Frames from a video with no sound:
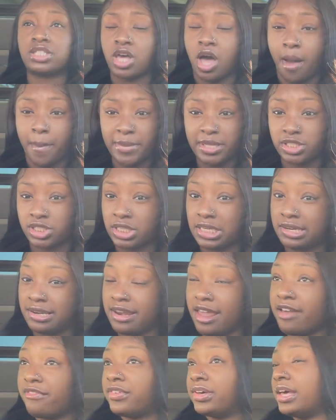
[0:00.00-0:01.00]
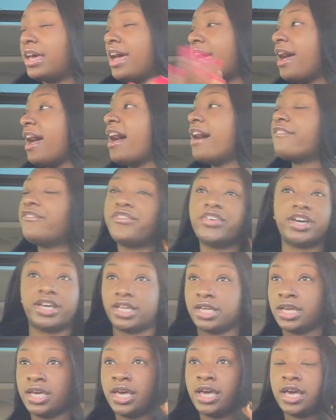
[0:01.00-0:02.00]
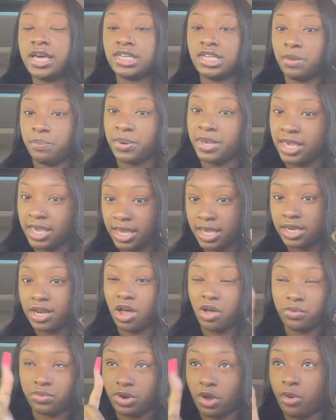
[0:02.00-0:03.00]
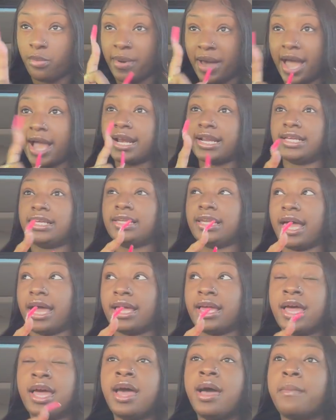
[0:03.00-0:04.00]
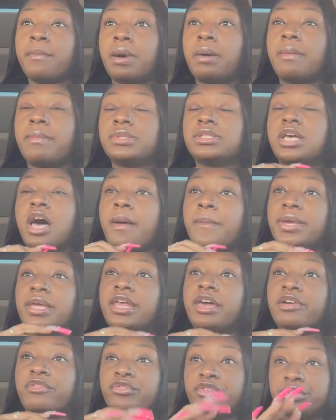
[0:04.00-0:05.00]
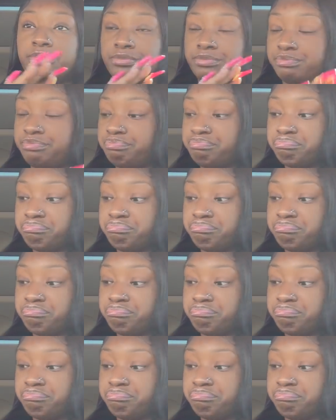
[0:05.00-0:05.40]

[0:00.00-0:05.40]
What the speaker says: taught me to never, ever depend on nobody. Like, my mama taught me that from,